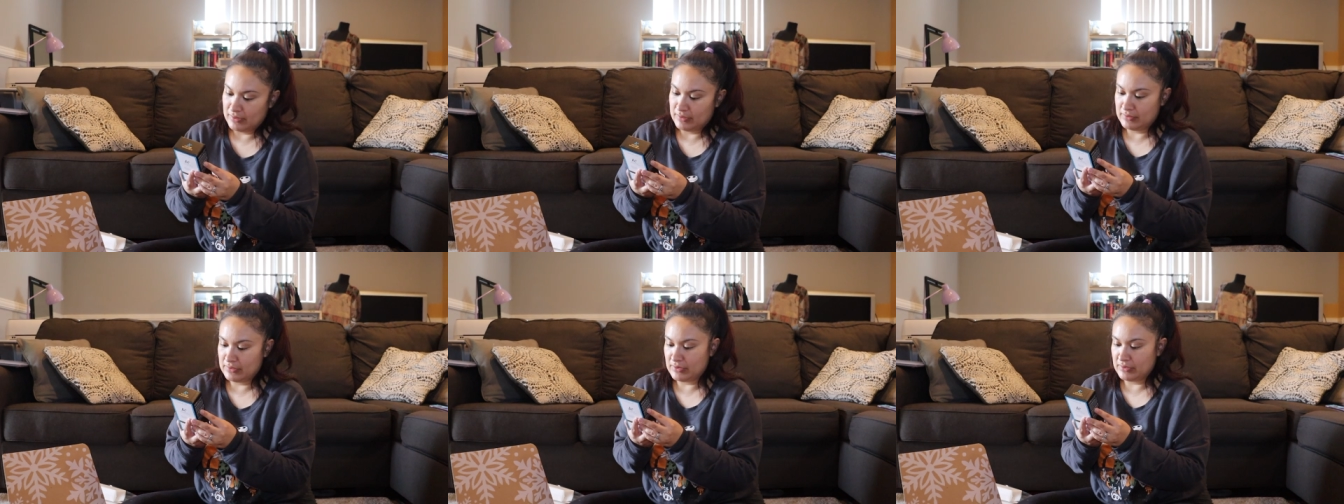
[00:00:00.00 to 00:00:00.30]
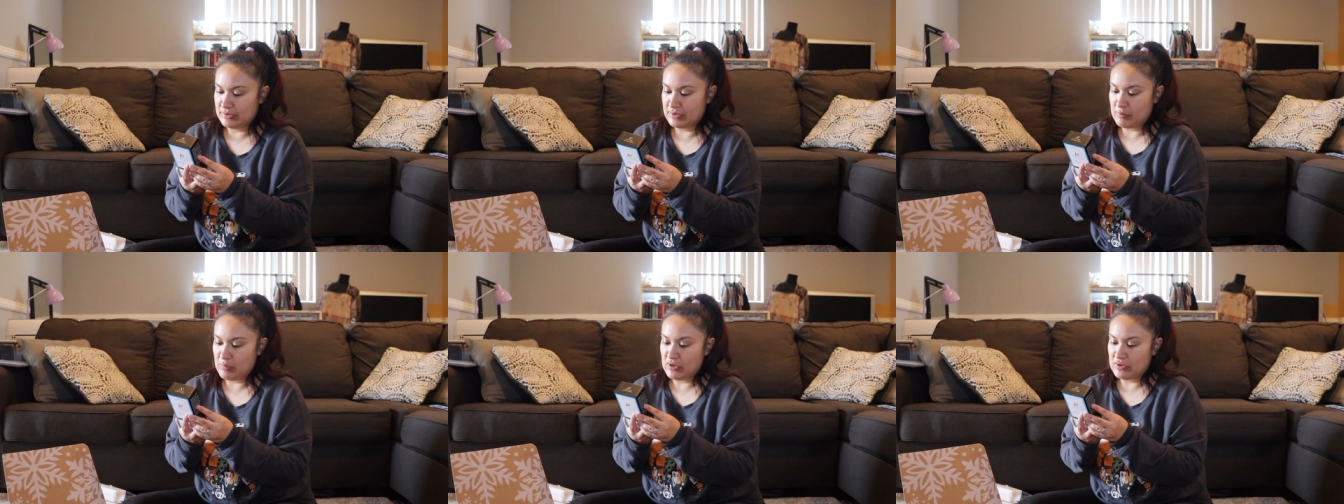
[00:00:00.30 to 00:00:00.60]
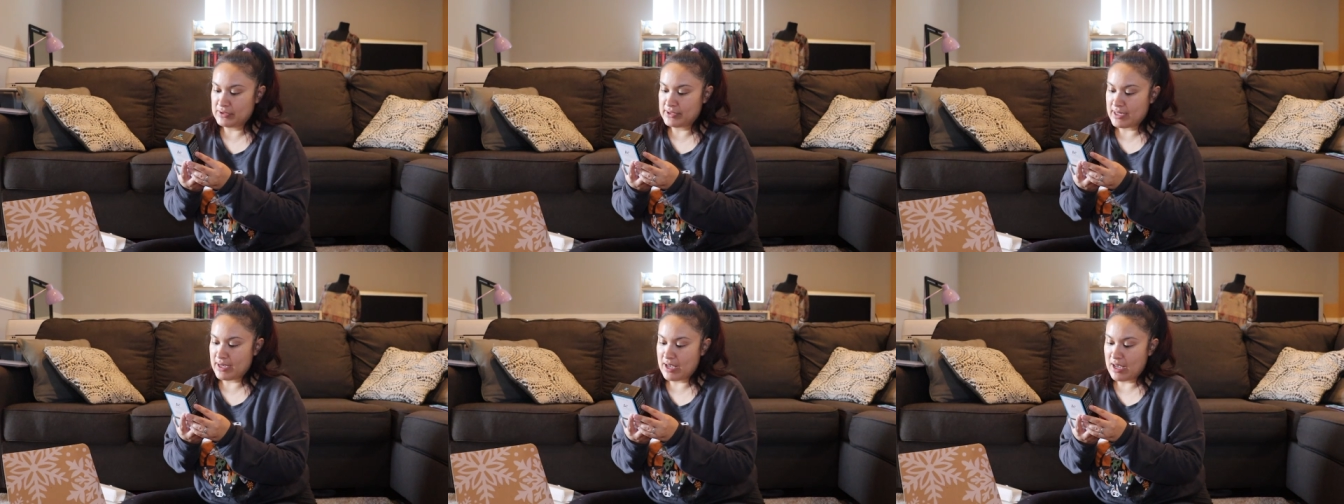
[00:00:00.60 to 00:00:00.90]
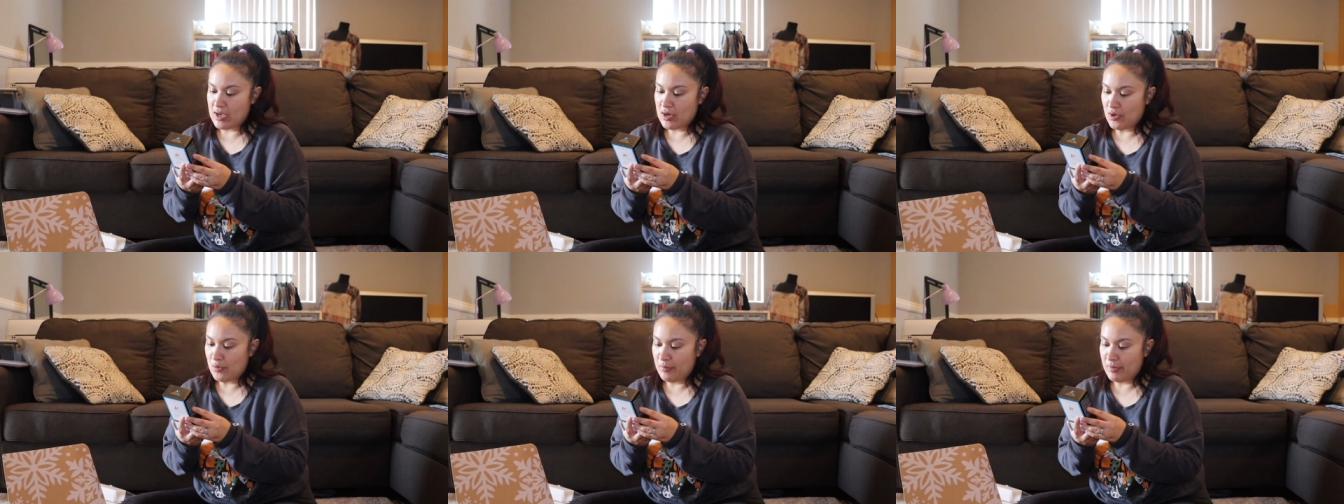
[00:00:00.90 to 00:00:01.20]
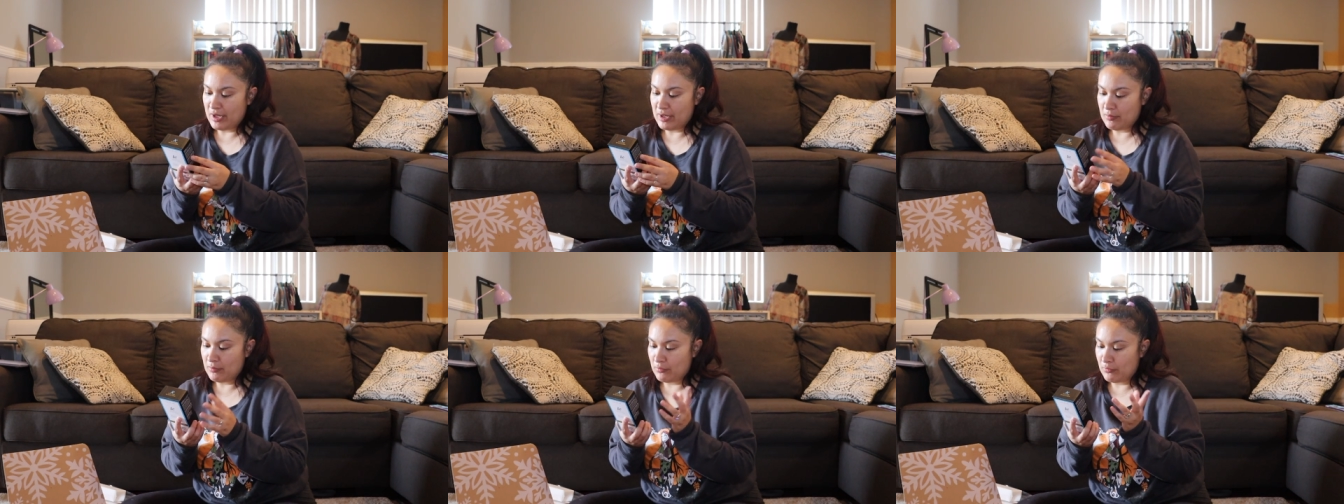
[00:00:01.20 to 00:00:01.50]
So it's supposed to help
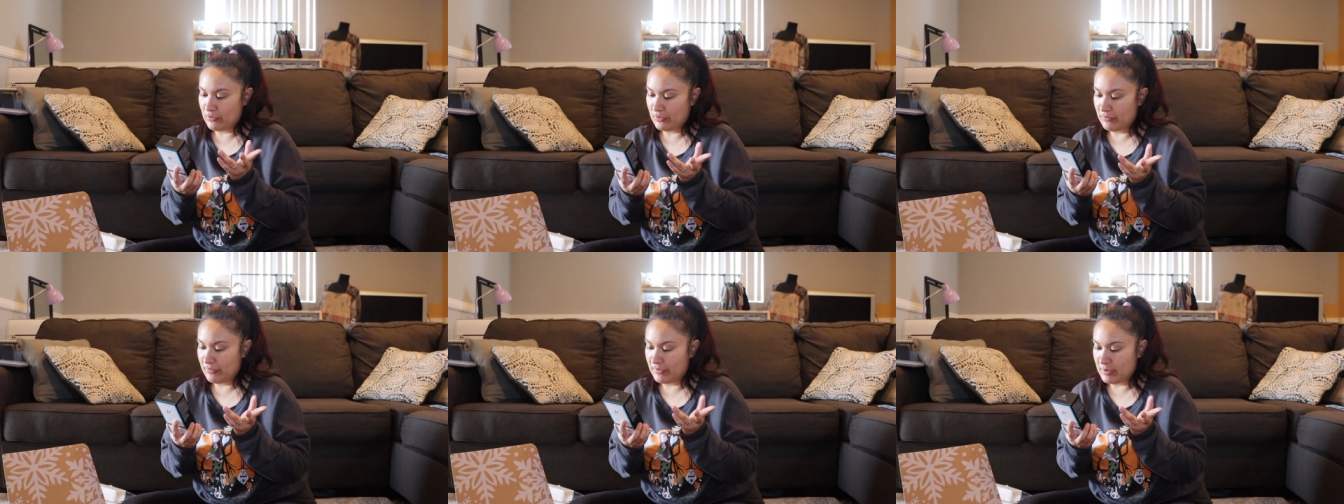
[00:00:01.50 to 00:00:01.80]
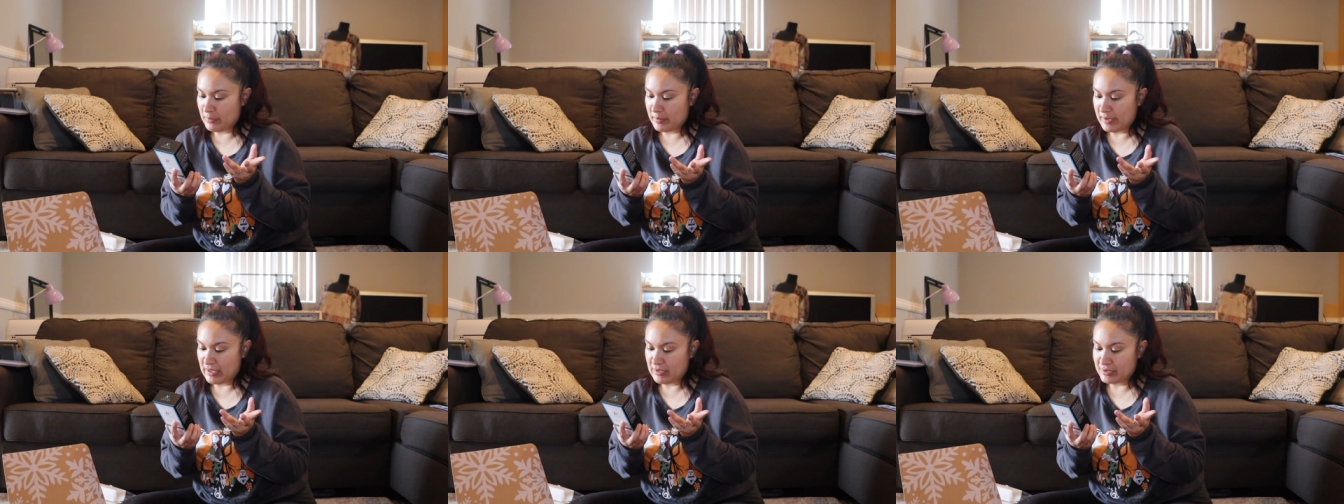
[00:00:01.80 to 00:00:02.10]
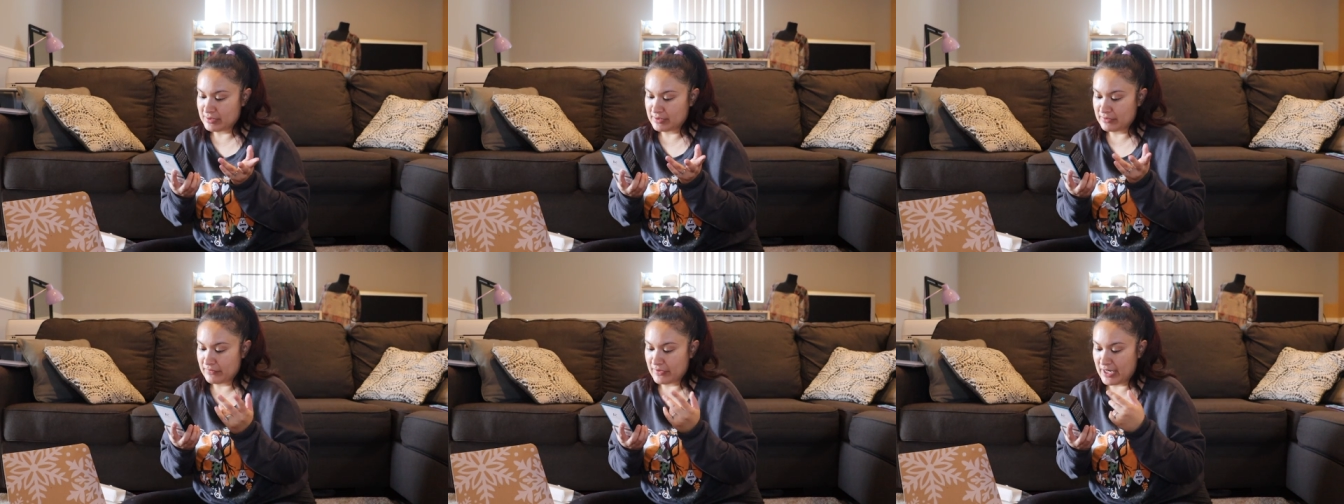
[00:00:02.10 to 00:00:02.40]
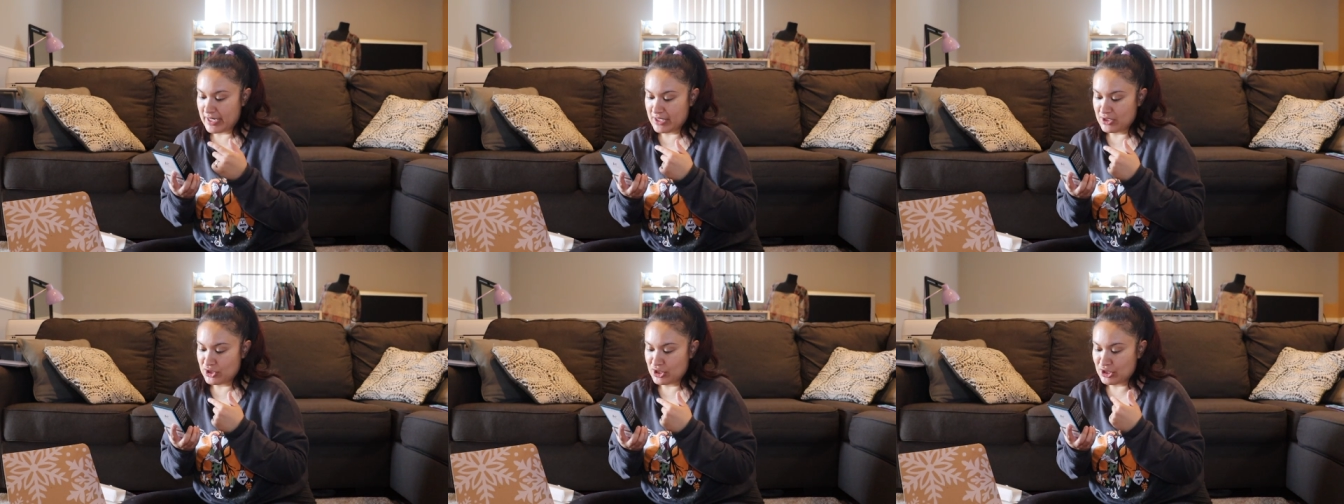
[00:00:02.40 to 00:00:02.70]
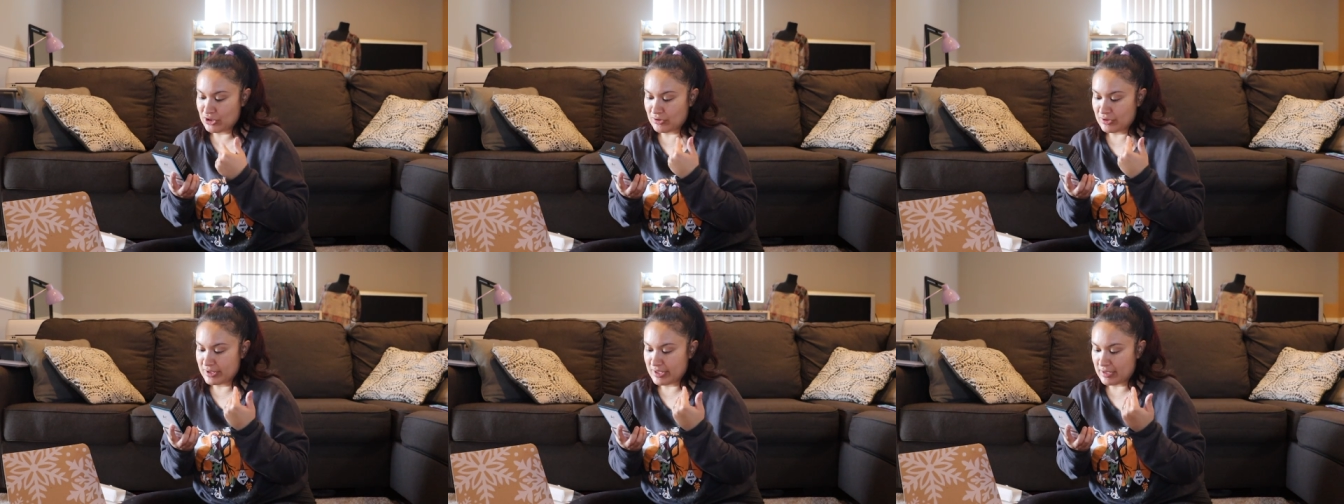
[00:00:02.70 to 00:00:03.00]
improve the appearance of
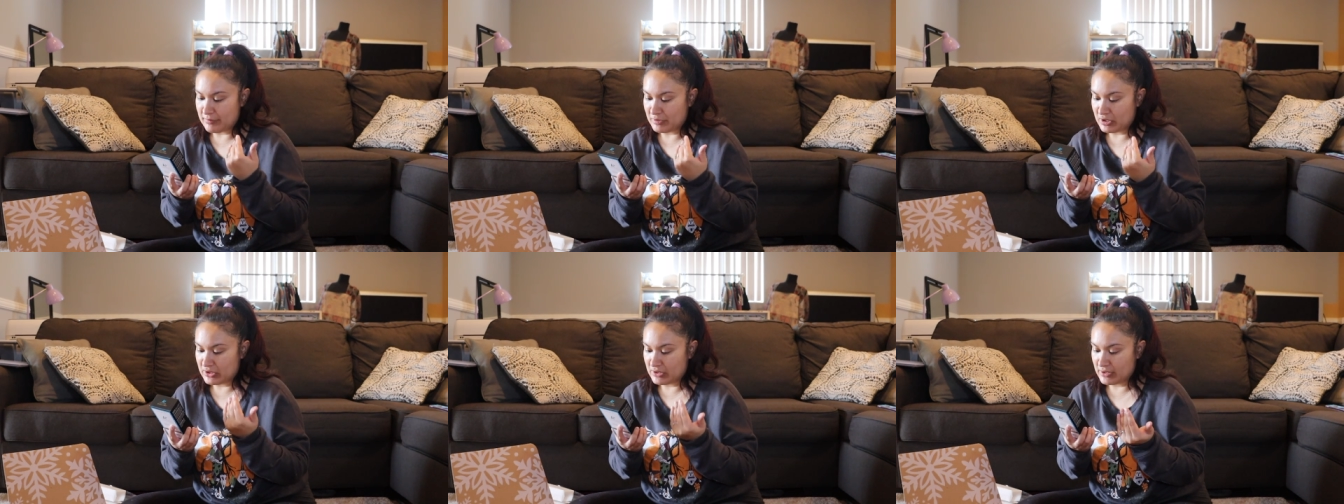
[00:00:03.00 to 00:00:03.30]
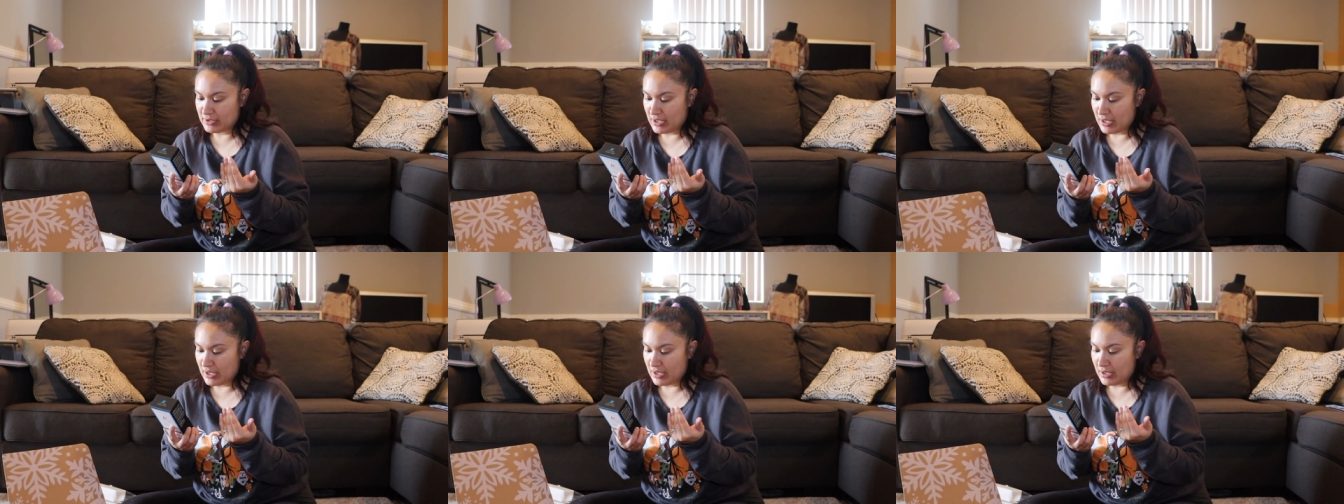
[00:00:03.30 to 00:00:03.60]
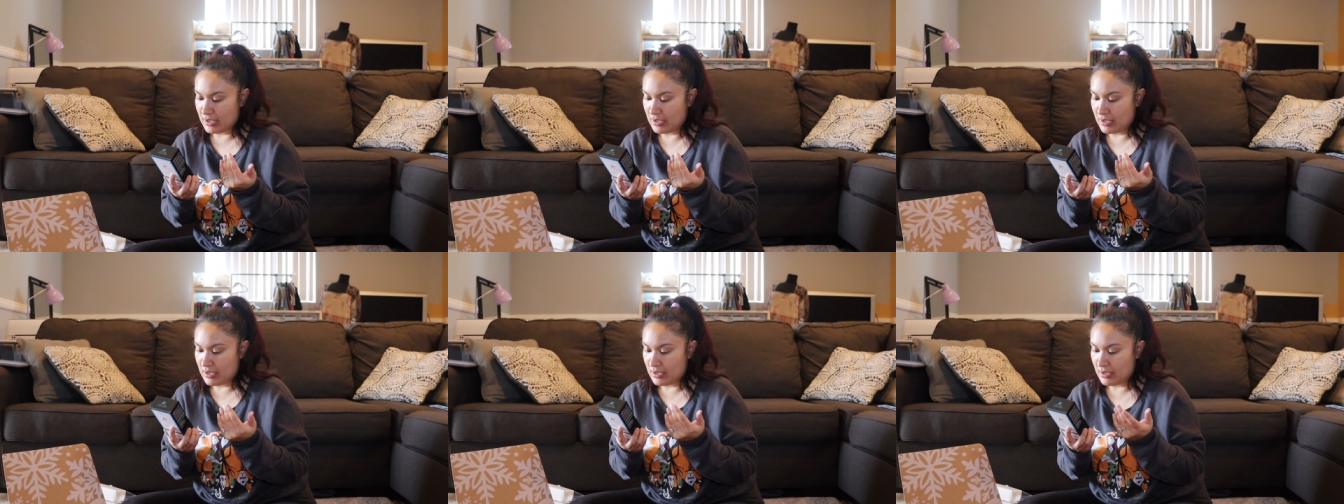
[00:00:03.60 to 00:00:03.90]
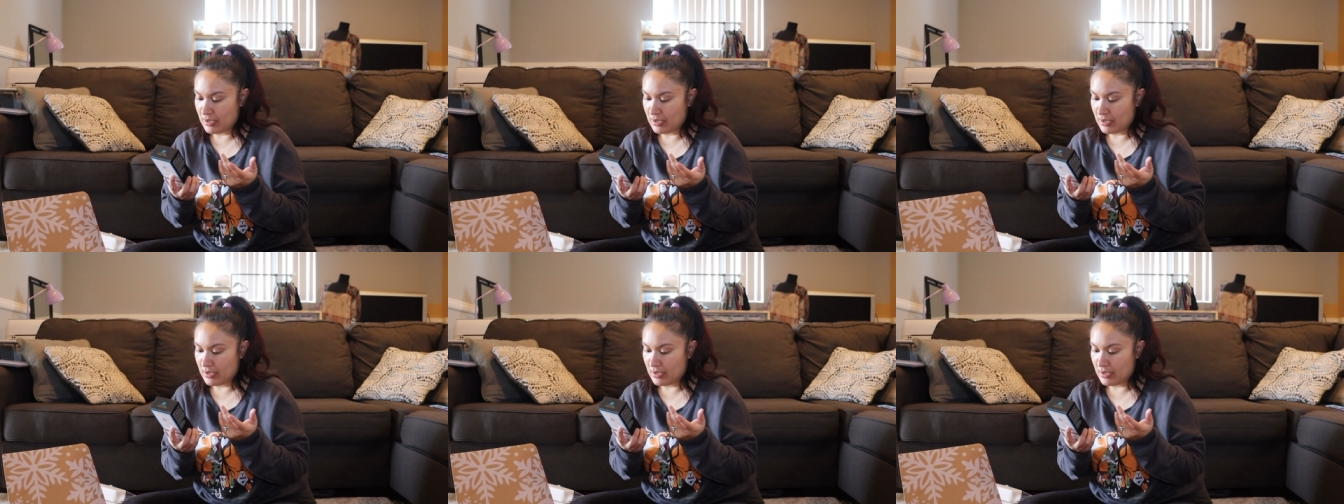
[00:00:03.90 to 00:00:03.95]
aging or damaged skin.